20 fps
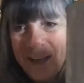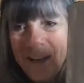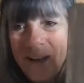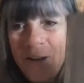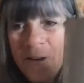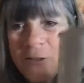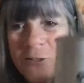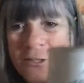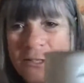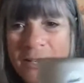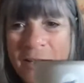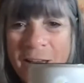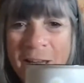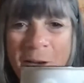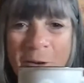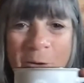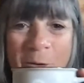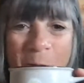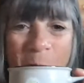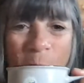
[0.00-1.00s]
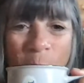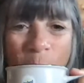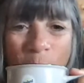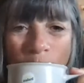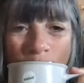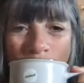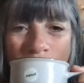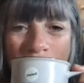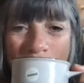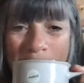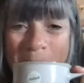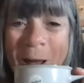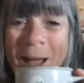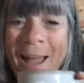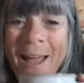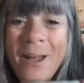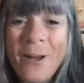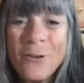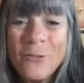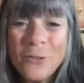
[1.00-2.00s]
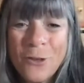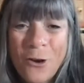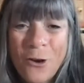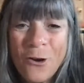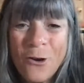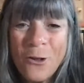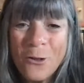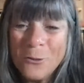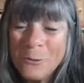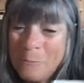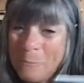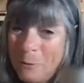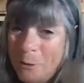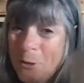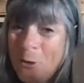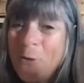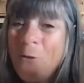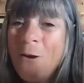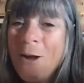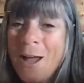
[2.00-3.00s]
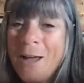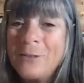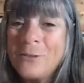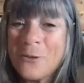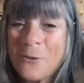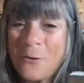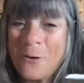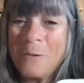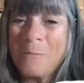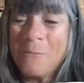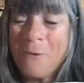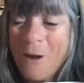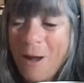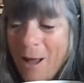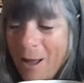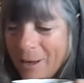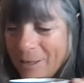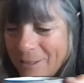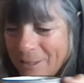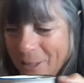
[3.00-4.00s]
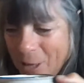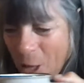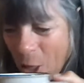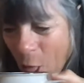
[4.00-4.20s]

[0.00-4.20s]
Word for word: Here's to you. My hair's curled, but your ice cream rocked.